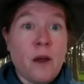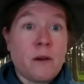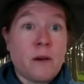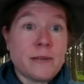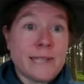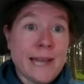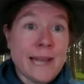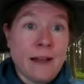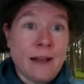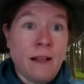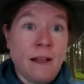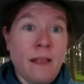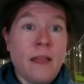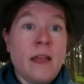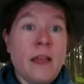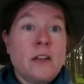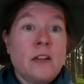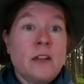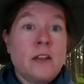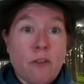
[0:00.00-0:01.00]
hotel,
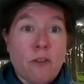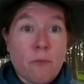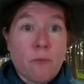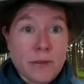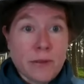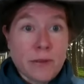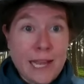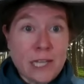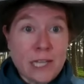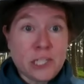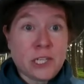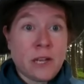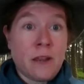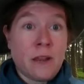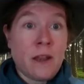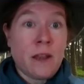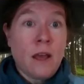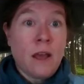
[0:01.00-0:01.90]
transportation,